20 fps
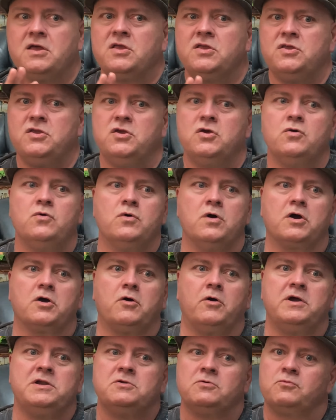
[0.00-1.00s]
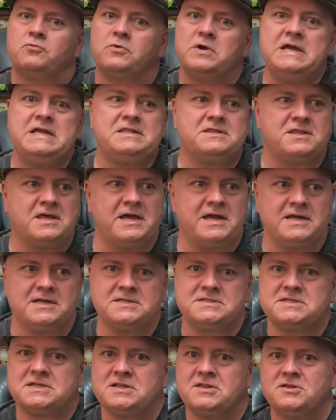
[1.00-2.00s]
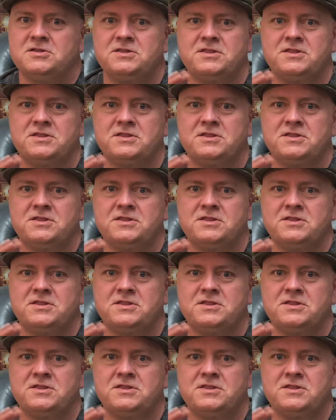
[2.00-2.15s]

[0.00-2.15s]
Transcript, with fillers: you are going to read things.